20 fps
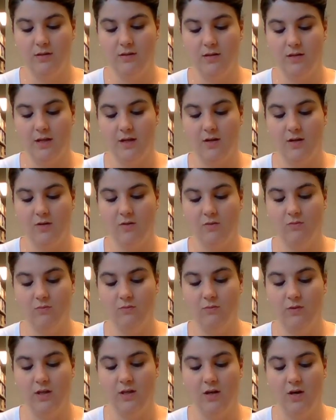There
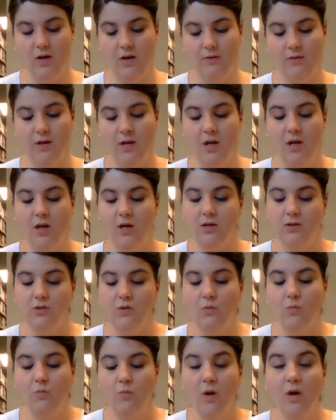we go.
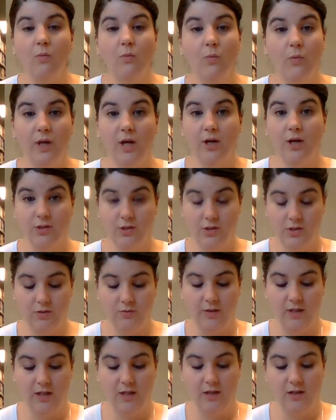So what we are
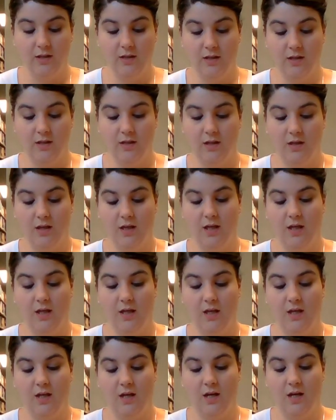doing
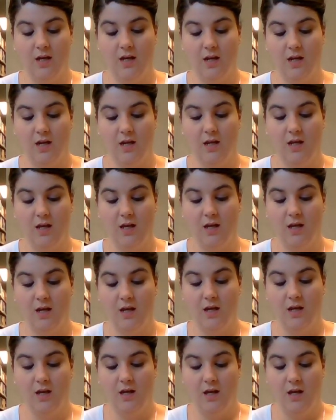in
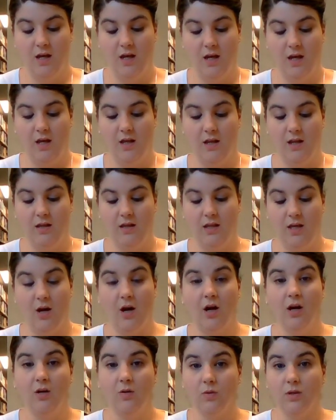the
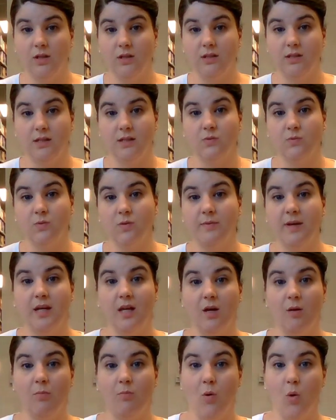art world is we're
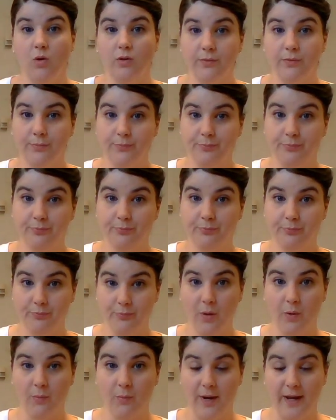making a mold,
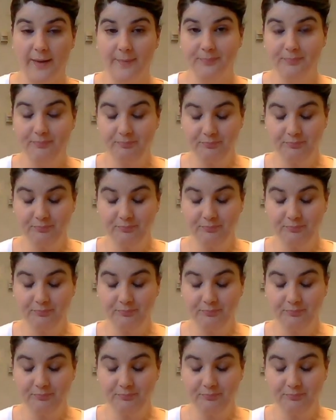right?